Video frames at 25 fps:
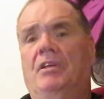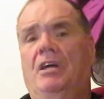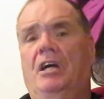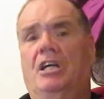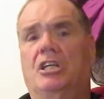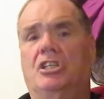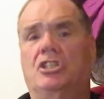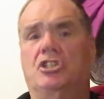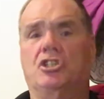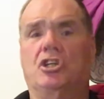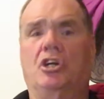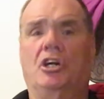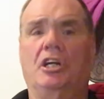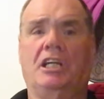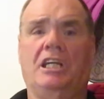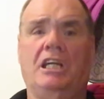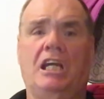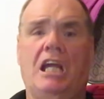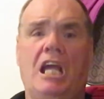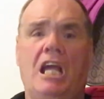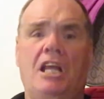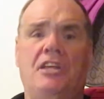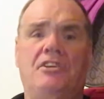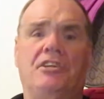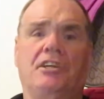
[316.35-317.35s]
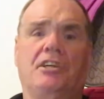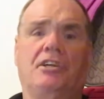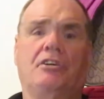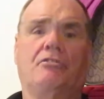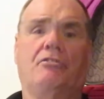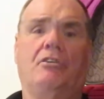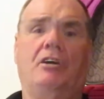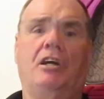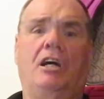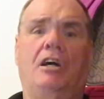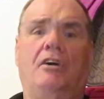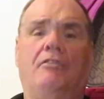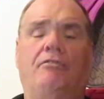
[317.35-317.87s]
a gigantic
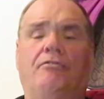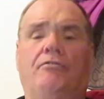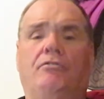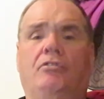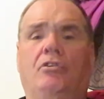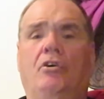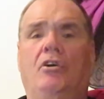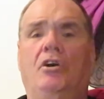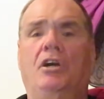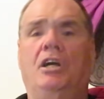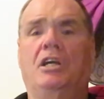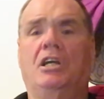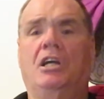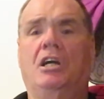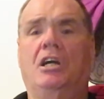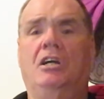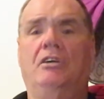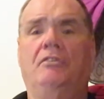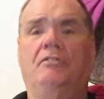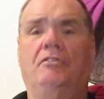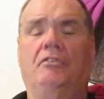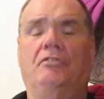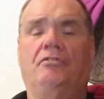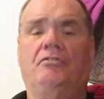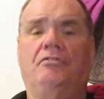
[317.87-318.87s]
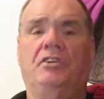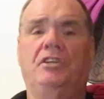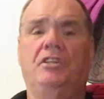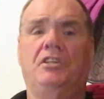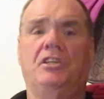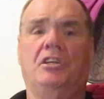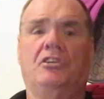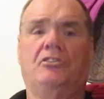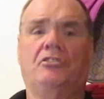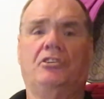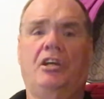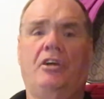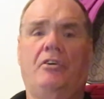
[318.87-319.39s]
craft flying over
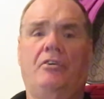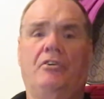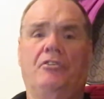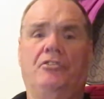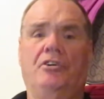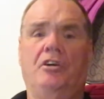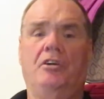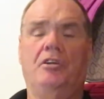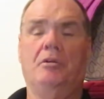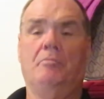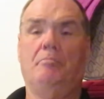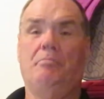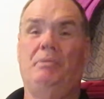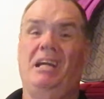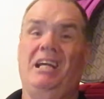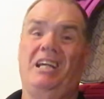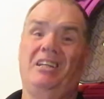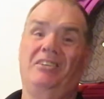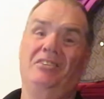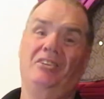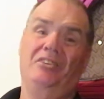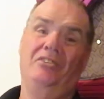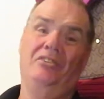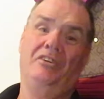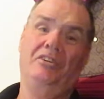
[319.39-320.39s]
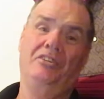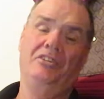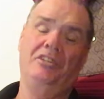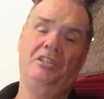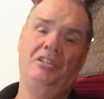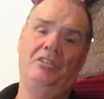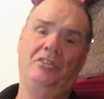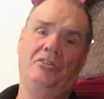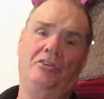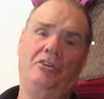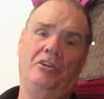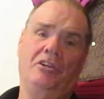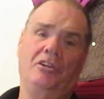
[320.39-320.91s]
Phoenix, Arizona back in the
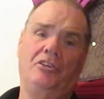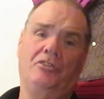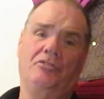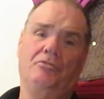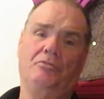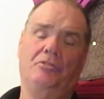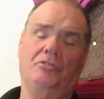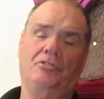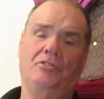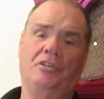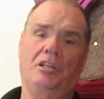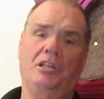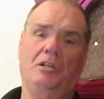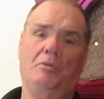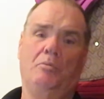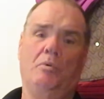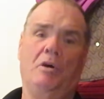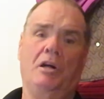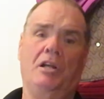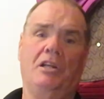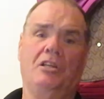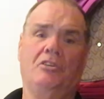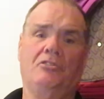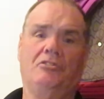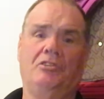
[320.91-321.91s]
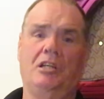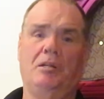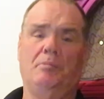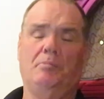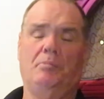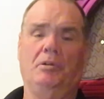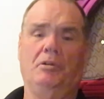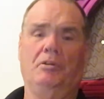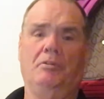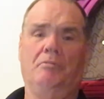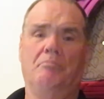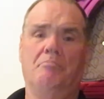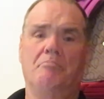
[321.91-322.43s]
1990s was only one
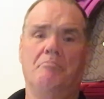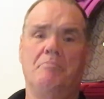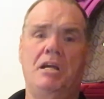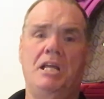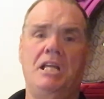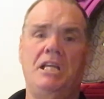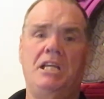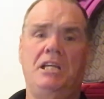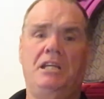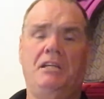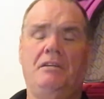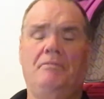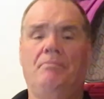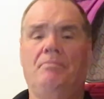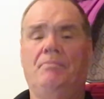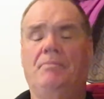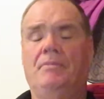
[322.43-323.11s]
example of many.